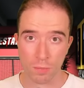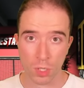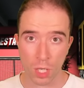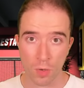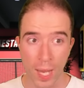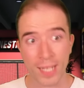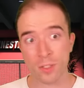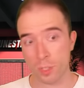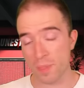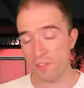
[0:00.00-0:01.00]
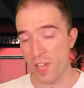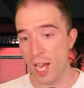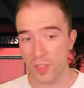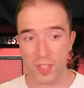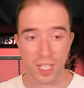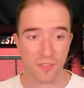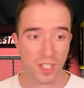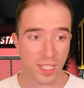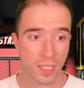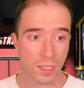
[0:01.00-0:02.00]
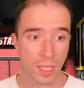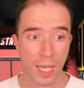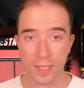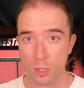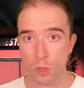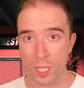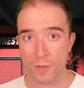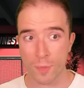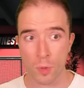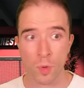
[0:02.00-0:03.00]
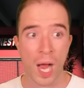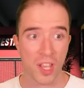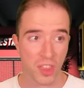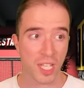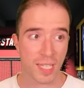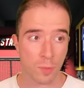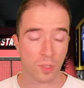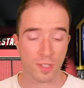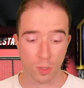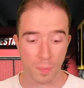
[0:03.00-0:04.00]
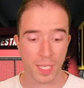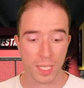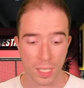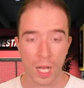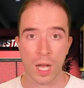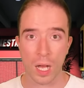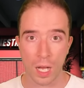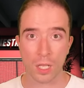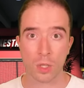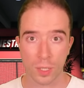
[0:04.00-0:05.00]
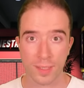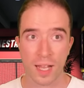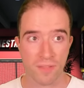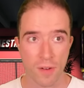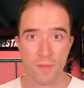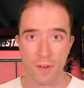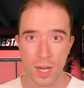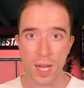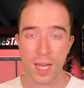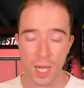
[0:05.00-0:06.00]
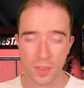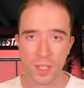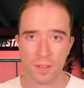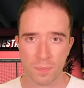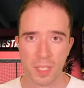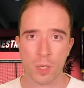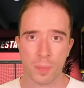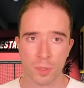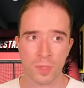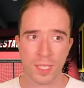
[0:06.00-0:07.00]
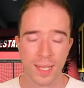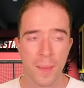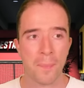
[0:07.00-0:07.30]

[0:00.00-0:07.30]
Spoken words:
You know. And to be fair, I think if he did and he took Liverpool, I think they would still be looked at very, very highly. I think there's a big opportunity there.